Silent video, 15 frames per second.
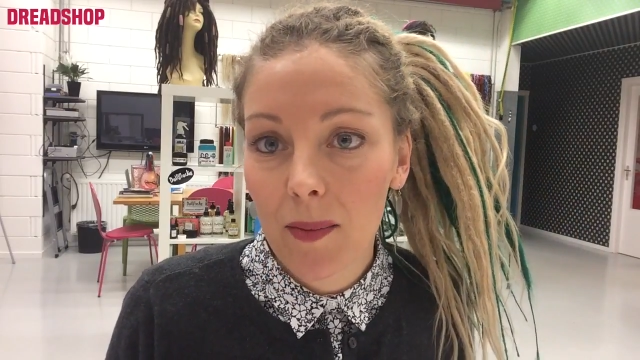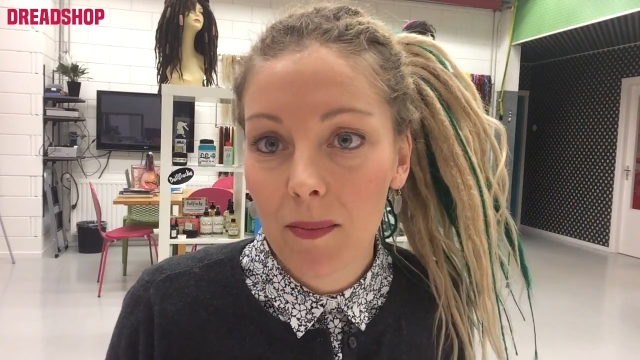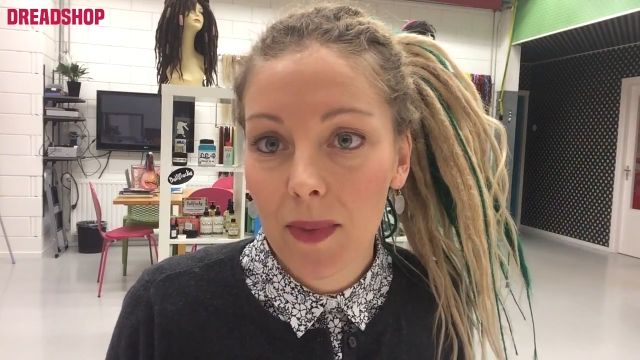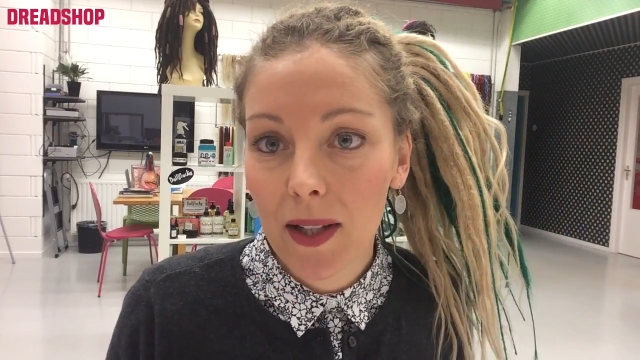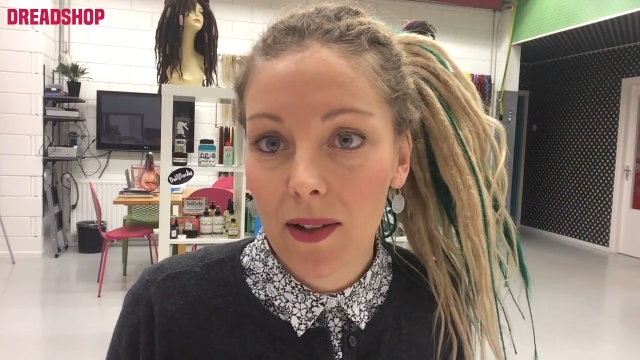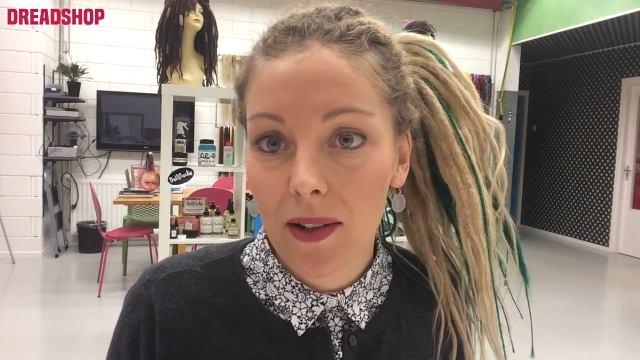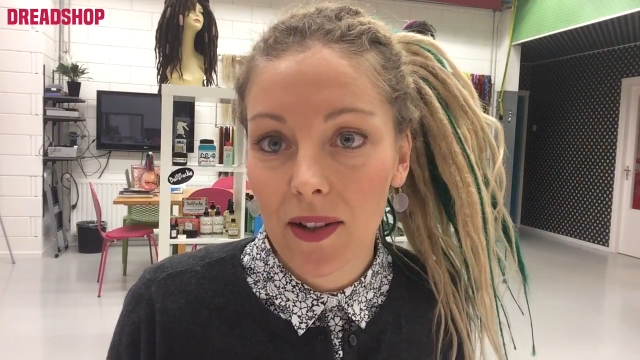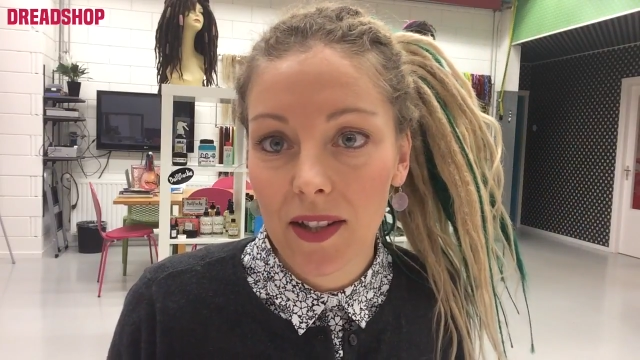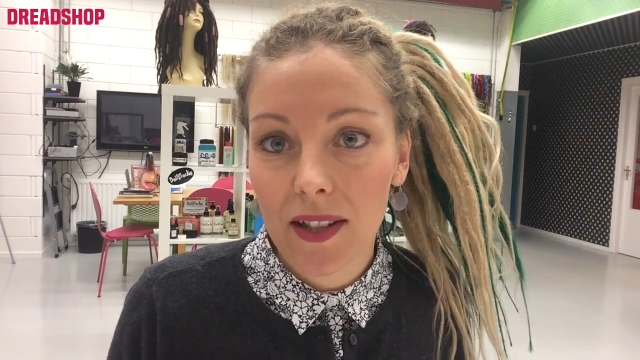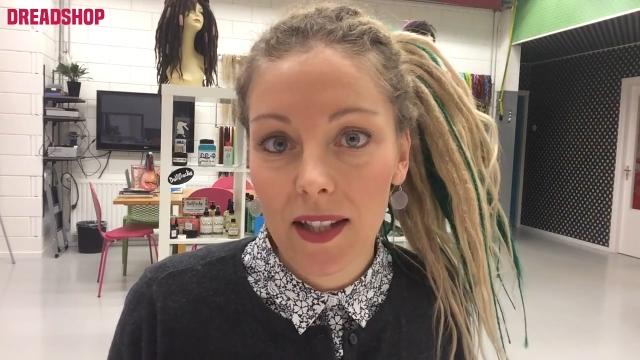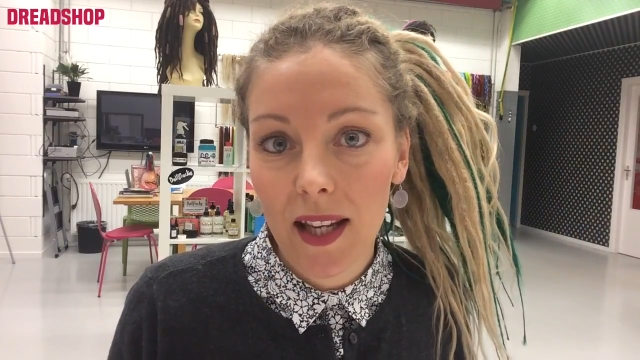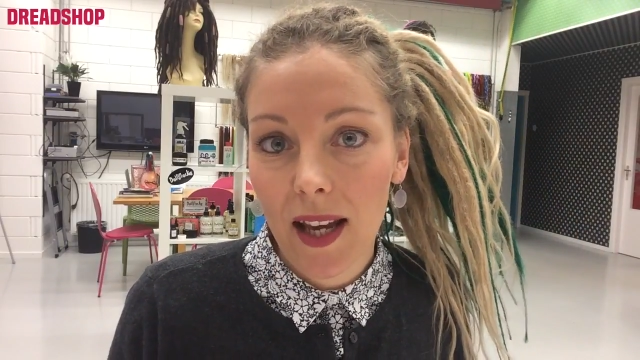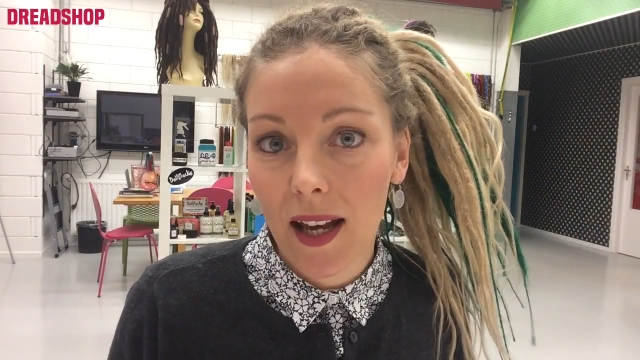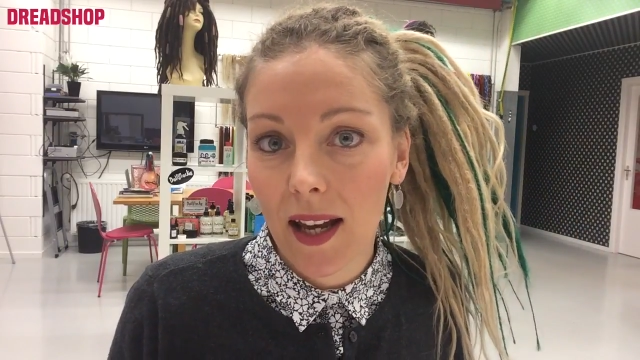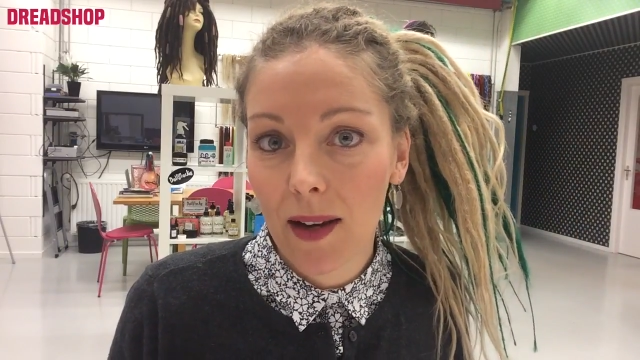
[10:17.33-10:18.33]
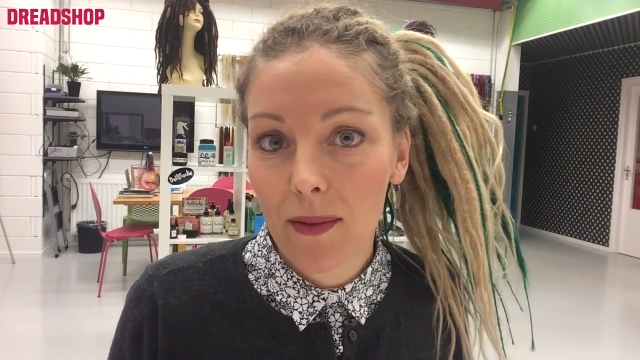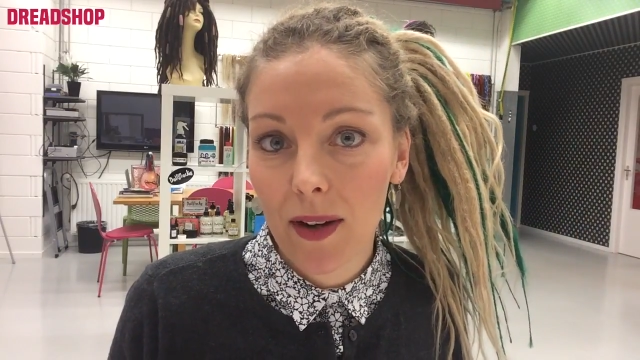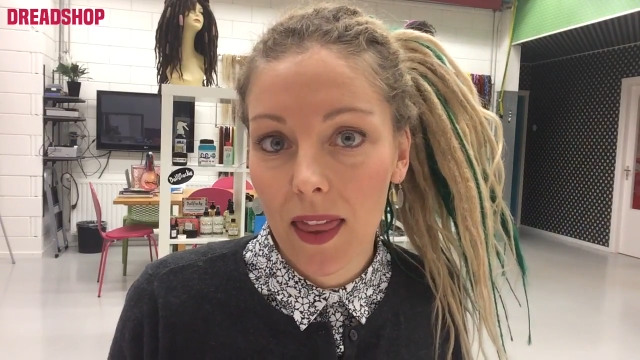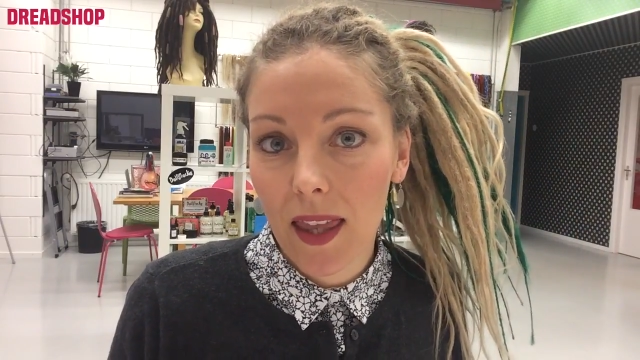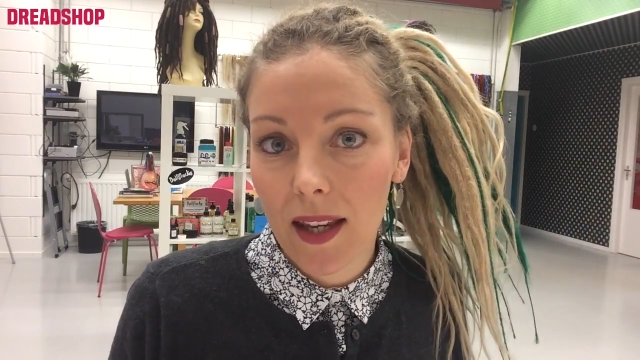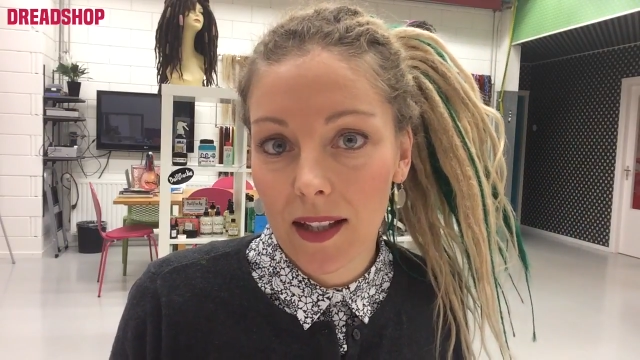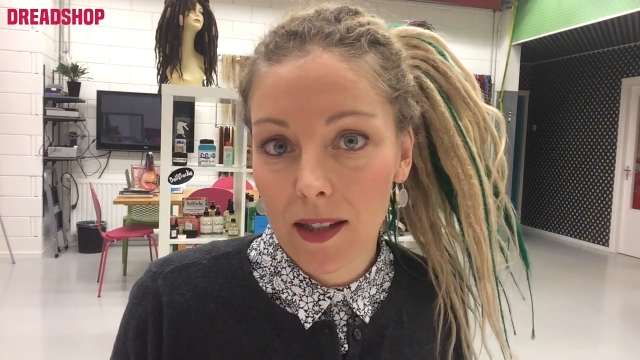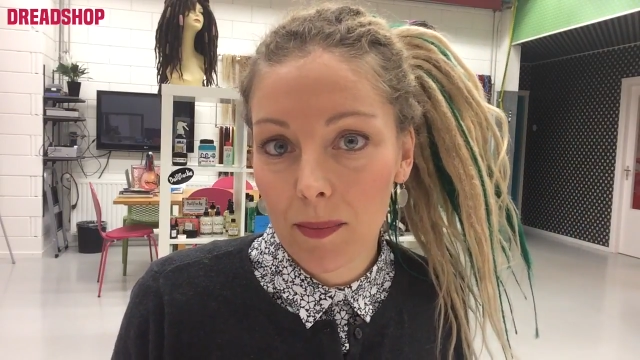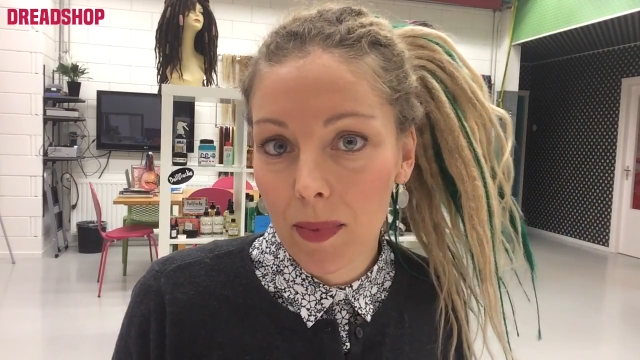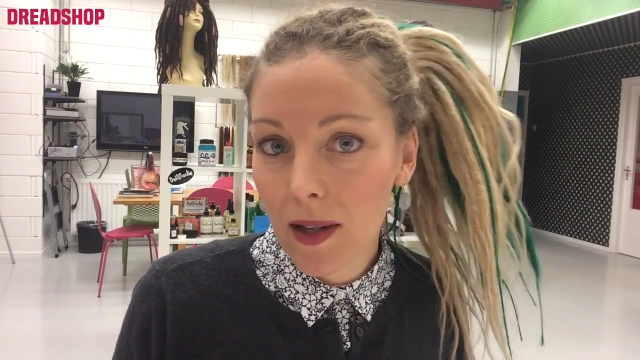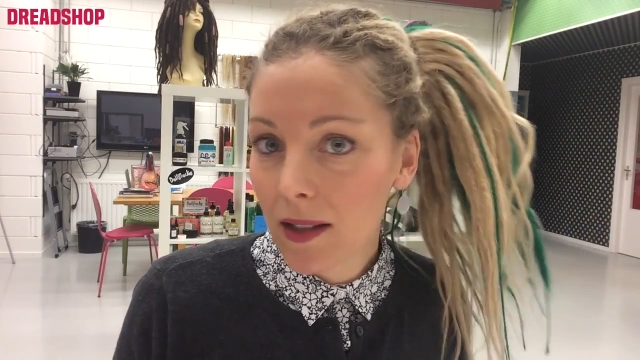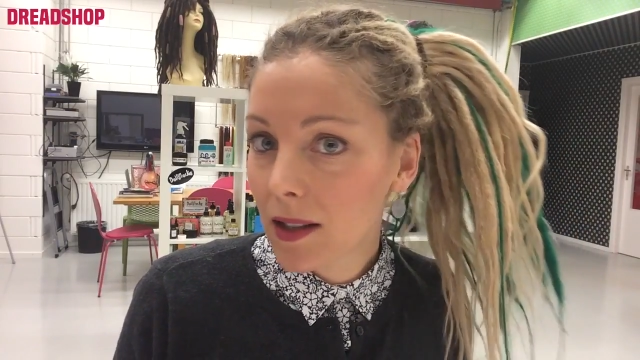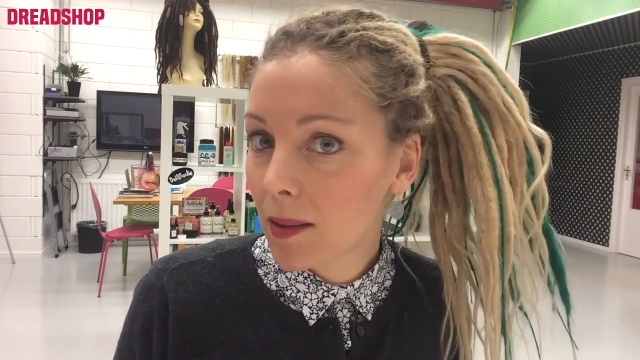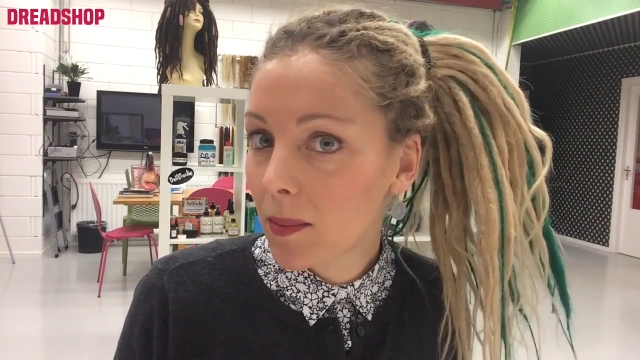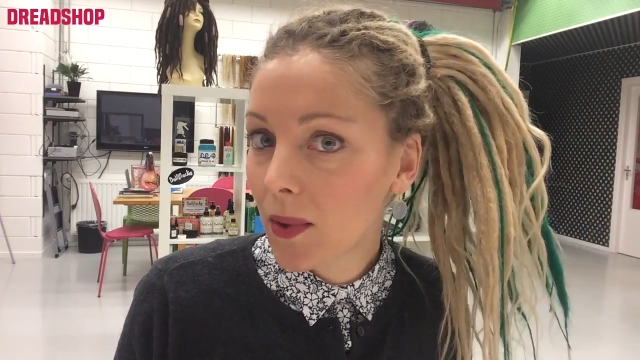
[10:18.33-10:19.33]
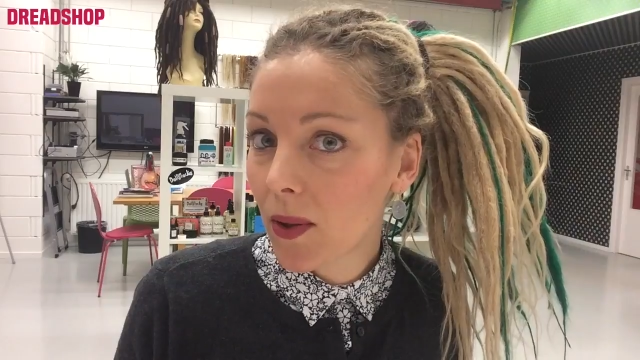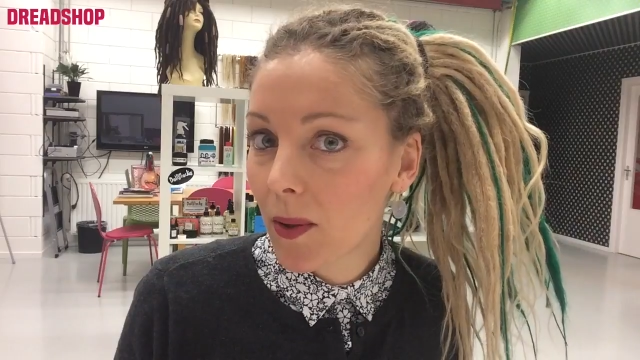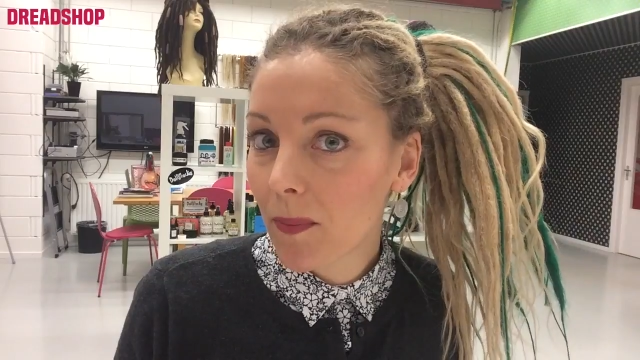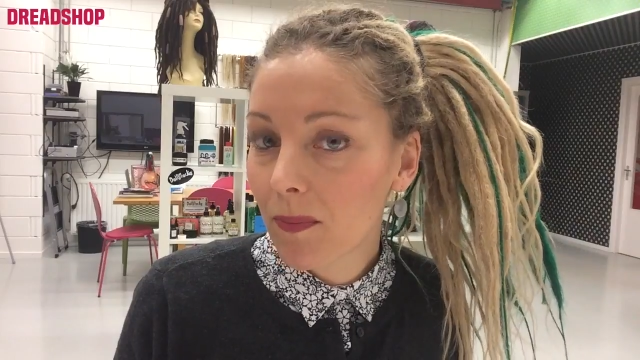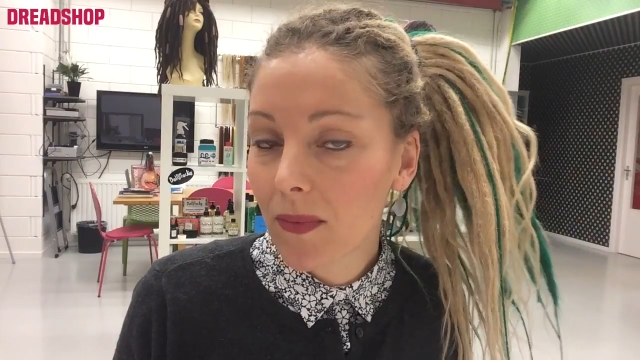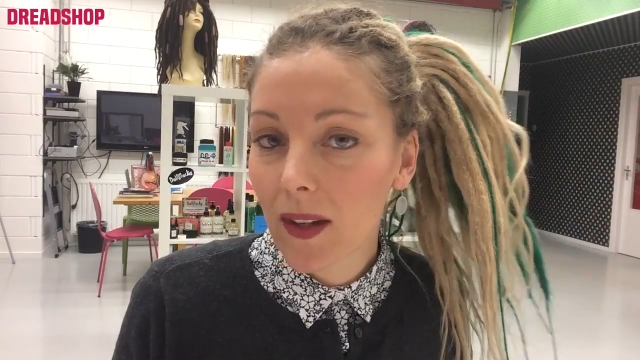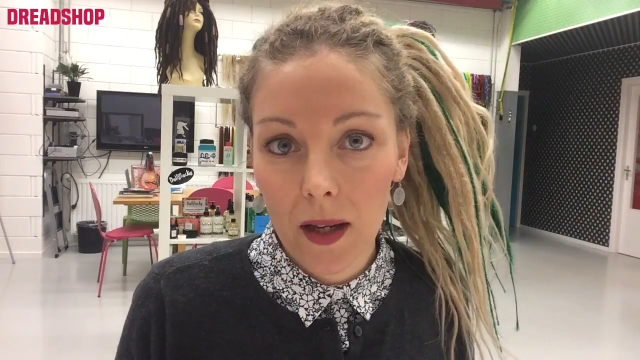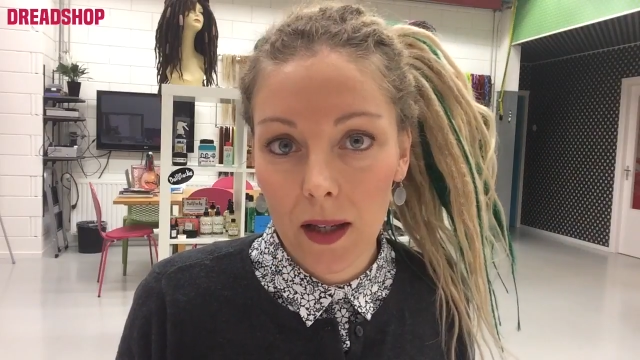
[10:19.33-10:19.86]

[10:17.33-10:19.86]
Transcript: because yeah, everything is possible.